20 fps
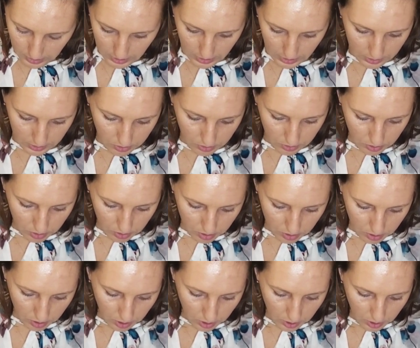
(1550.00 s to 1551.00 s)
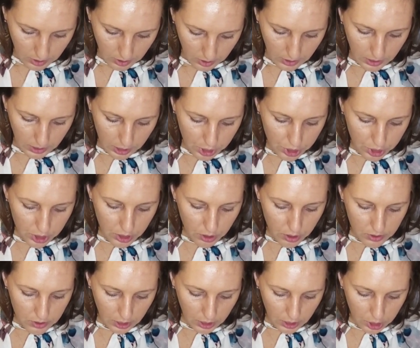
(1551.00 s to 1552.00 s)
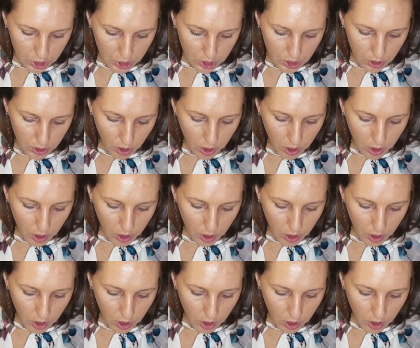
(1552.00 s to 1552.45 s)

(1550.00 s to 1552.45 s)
Answer. A shear section